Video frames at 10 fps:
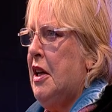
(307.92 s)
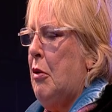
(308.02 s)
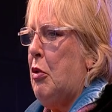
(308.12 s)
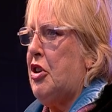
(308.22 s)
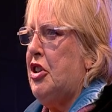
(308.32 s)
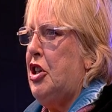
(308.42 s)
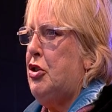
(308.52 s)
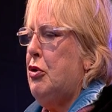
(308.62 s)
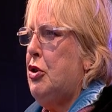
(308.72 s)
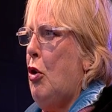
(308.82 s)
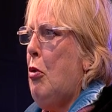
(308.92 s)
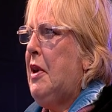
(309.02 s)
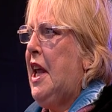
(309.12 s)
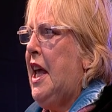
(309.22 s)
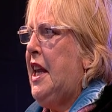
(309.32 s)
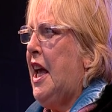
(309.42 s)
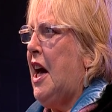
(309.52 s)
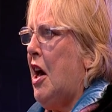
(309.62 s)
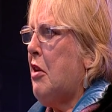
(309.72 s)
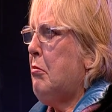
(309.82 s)
We're going to do nobody any
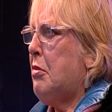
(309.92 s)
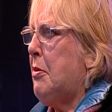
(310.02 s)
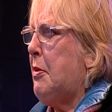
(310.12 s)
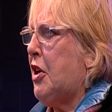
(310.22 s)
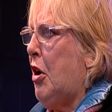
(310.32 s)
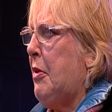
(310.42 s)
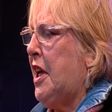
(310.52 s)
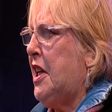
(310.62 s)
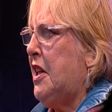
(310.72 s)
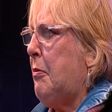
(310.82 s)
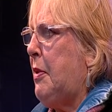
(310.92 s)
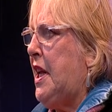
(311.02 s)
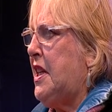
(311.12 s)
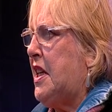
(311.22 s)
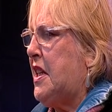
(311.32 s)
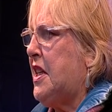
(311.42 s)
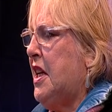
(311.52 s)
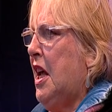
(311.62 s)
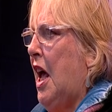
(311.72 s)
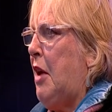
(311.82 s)
harm by becoming independent.
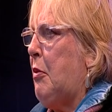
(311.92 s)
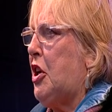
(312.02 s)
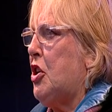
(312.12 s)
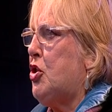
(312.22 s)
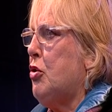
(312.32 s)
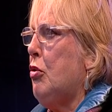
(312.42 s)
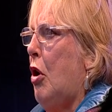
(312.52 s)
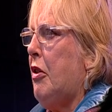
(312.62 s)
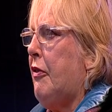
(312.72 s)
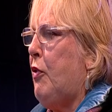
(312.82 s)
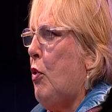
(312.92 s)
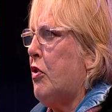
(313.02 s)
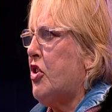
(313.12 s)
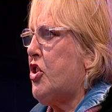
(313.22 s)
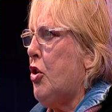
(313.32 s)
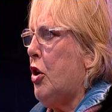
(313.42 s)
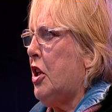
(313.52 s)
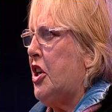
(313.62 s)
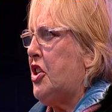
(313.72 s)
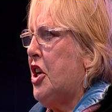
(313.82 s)
And we can do all the folk in
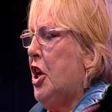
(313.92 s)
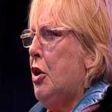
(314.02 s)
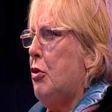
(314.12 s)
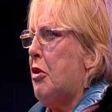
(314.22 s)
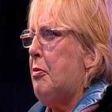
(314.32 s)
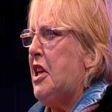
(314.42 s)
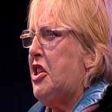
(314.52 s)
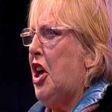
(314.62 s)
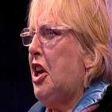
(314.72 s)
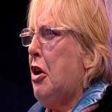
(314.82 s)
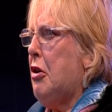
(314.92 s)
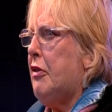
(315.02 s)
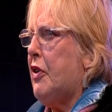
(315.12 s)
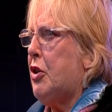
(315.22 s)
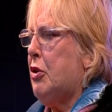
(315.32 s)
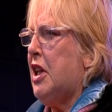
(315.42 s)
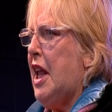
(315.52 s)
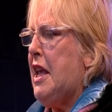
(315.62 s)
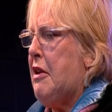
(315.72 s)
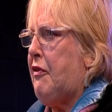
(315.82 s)
Scotland who have been done out of a good
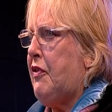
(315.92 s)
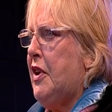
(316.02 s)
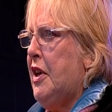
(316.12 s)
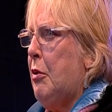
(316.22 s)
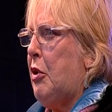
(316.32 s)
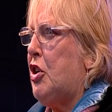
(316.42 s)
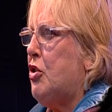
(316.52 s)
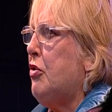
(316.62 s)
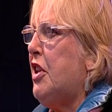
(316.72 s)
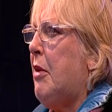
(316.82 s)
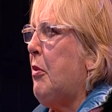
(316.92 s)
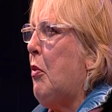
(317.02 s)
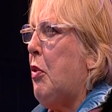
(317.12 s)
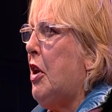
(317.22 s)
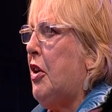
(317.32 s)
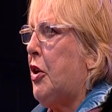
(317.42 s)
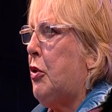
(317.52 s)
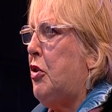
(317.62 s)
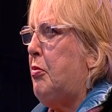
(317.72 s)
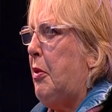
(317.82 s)
life, we can do them a world of
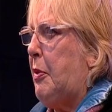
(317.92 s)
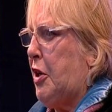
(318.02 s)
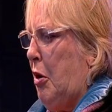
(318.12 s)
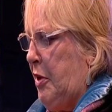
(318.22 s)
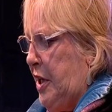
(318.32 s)
good by becoming